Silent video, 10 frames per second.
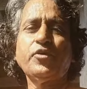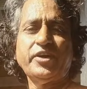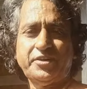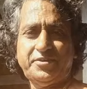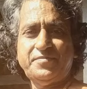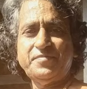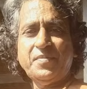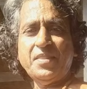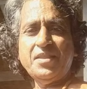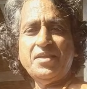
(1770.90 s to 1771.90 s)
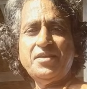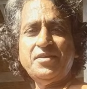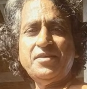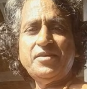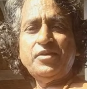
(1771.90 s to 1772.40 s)
it.
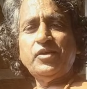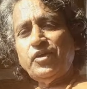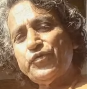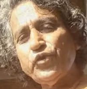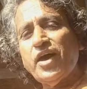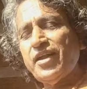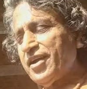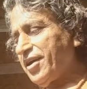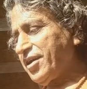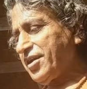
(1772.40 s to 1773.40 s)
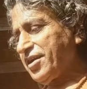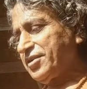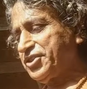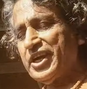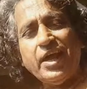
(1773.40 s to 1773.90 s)
If you are a
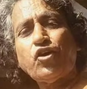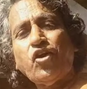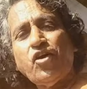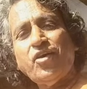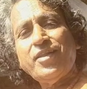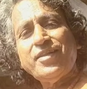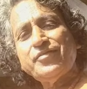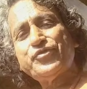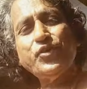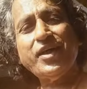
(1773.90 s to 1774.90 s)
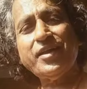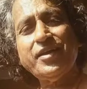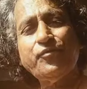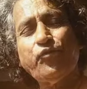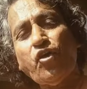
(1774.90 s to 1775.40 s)
jackal, if you
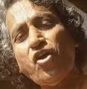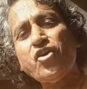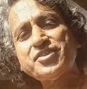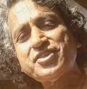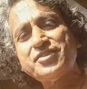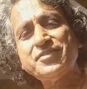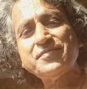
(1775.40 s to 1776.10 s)
are a fox,